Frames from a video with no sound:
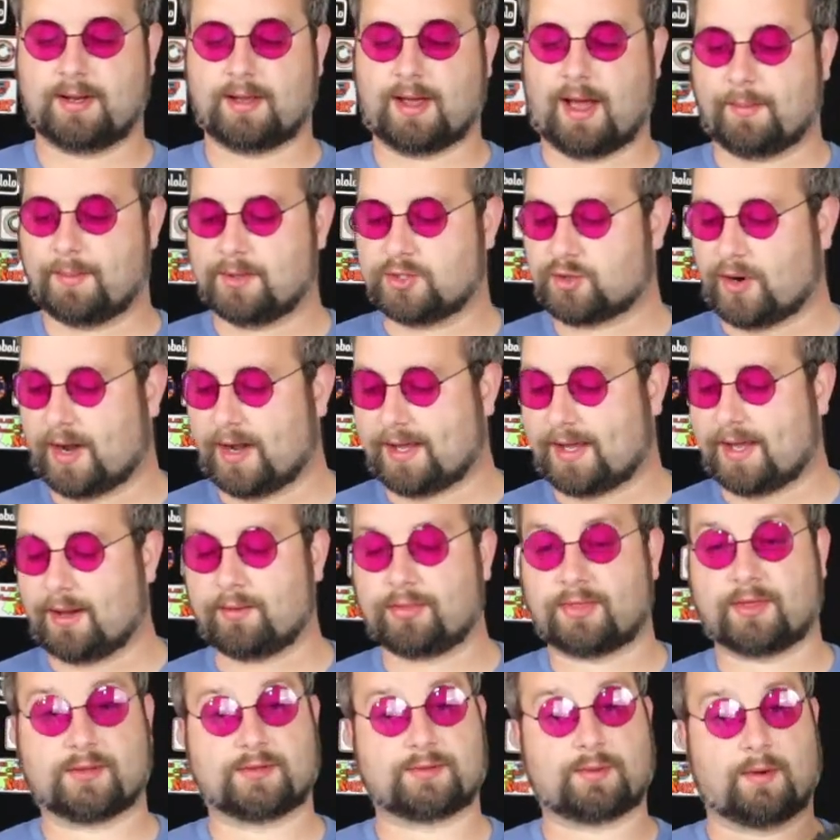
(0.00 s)
I've been trying to
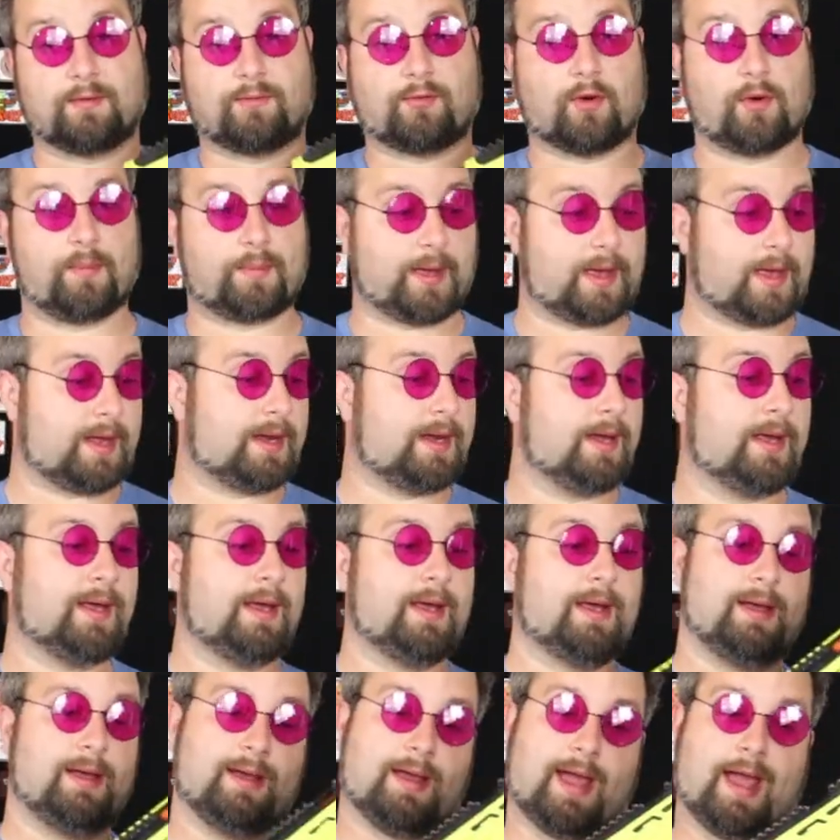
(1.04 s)
get this one for a bit,
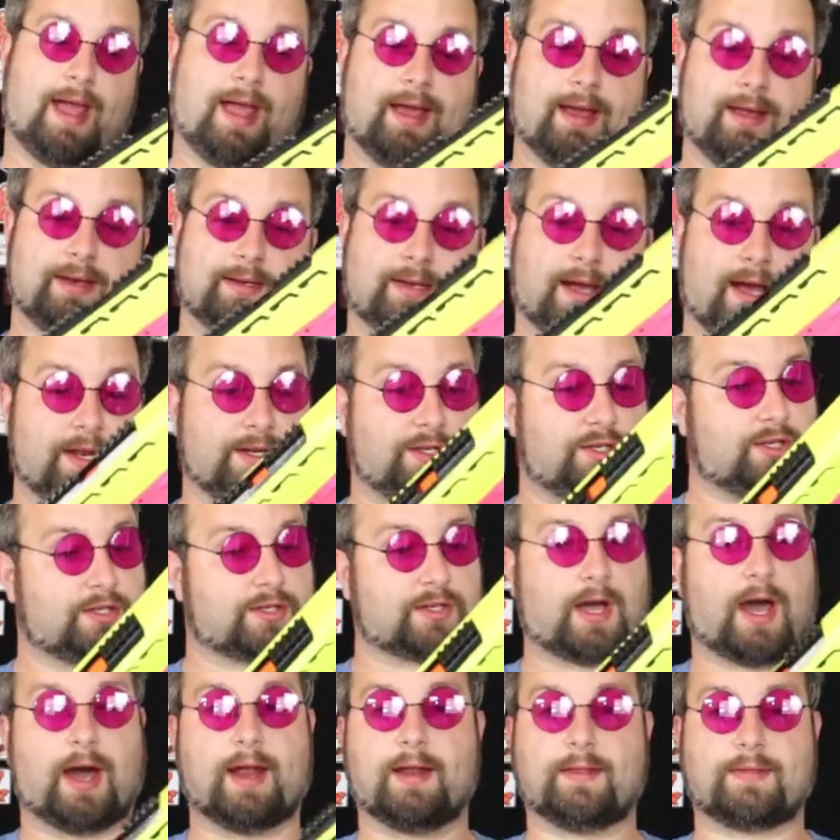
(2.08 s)
and I
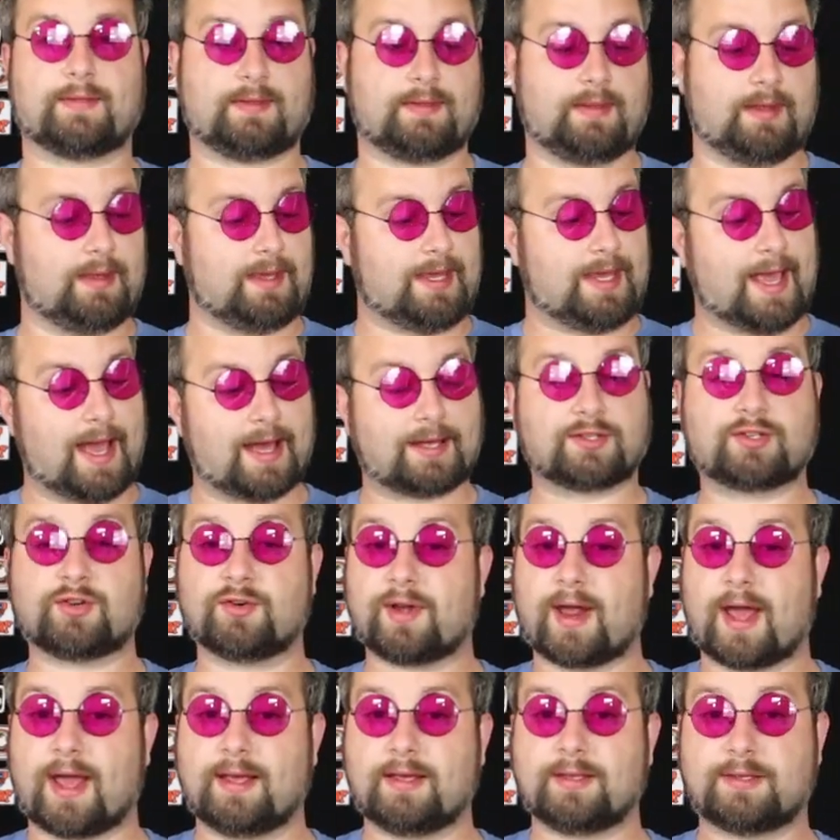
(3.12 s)
just got it
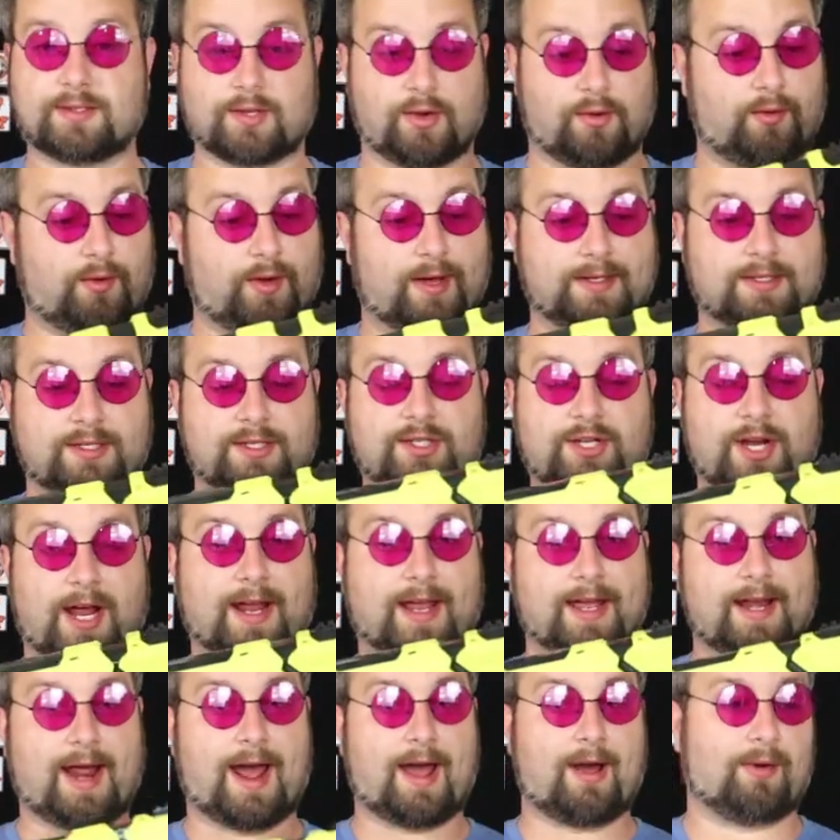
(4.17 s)
yesterday, so let's
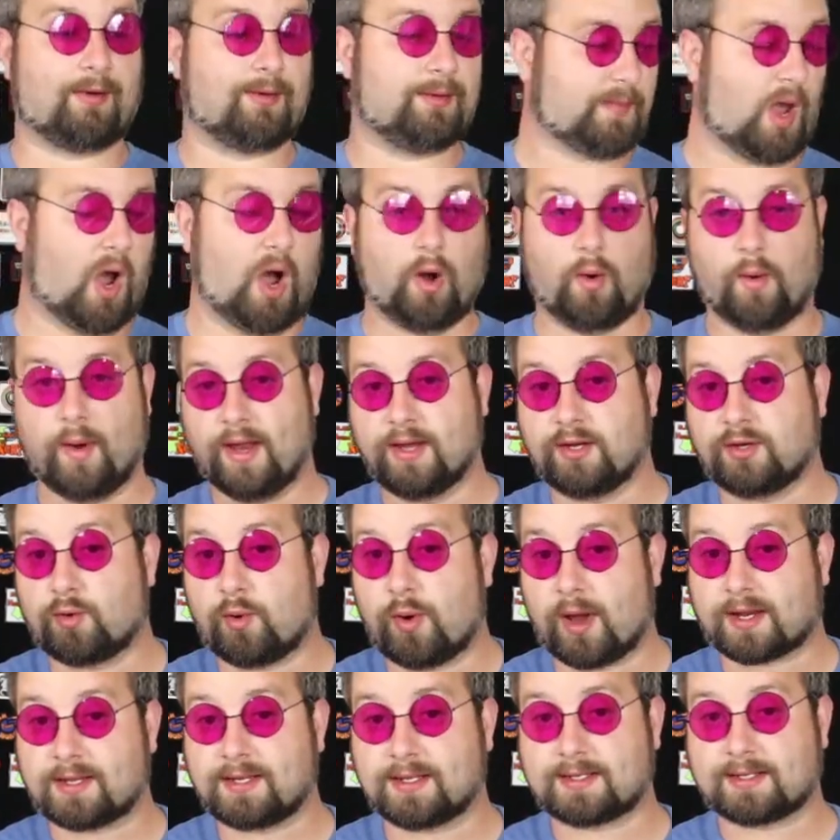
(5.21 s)
check it out. Oh, and
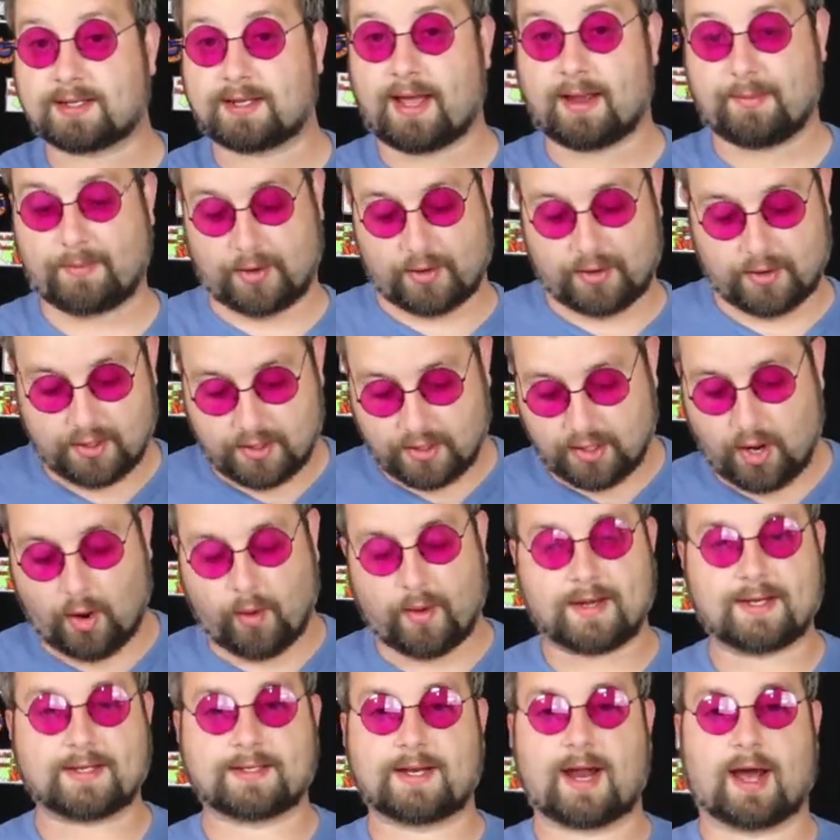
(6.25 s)
quick disclaimer,
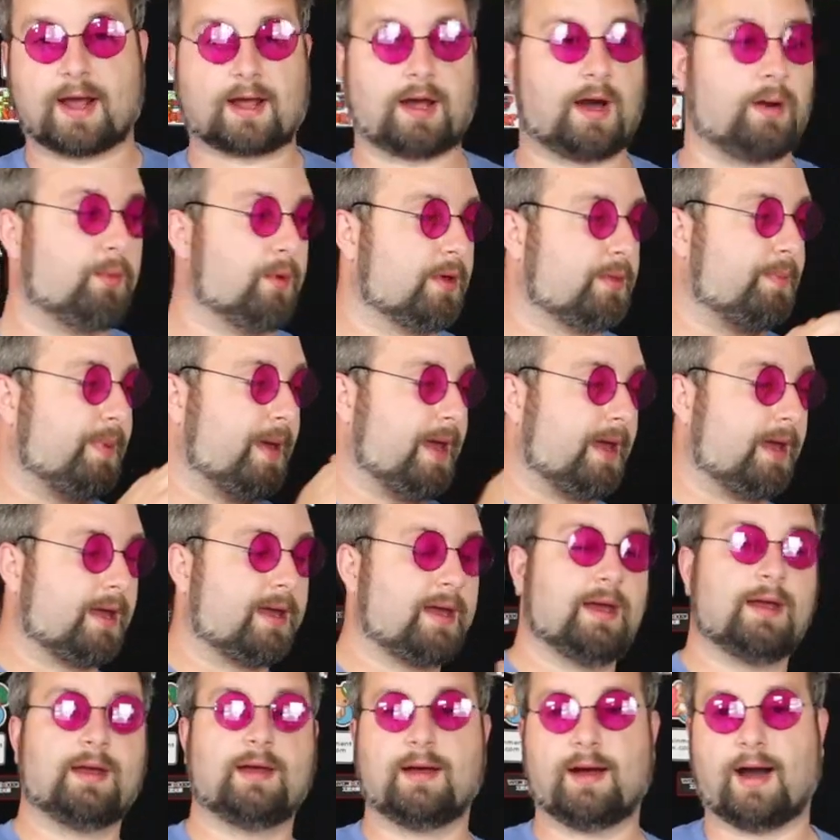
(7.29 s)
no, it does not come with
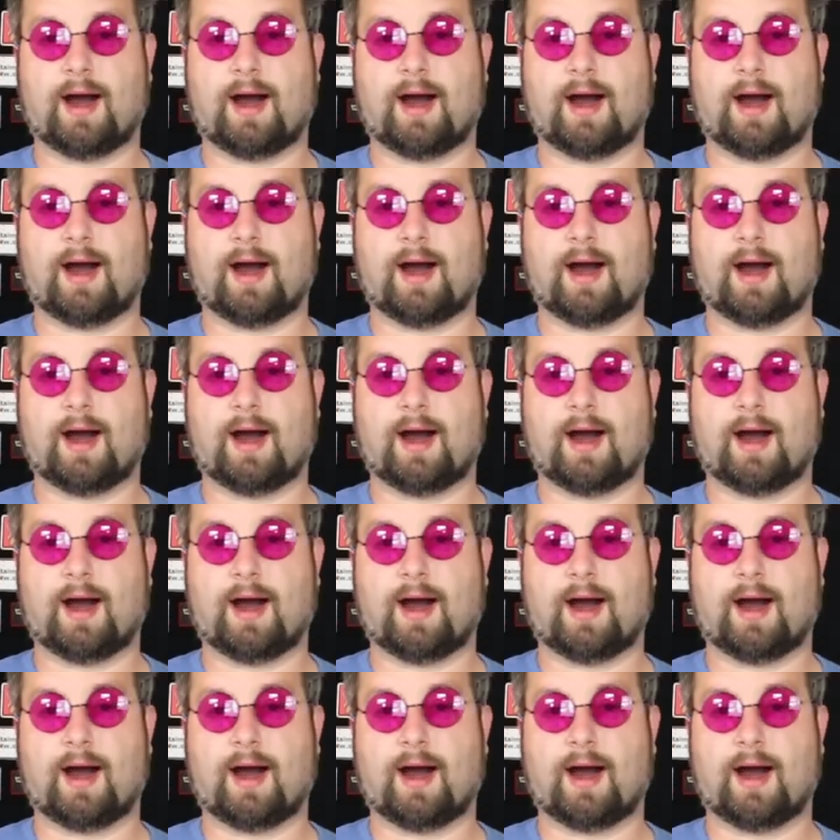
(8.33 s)
pink.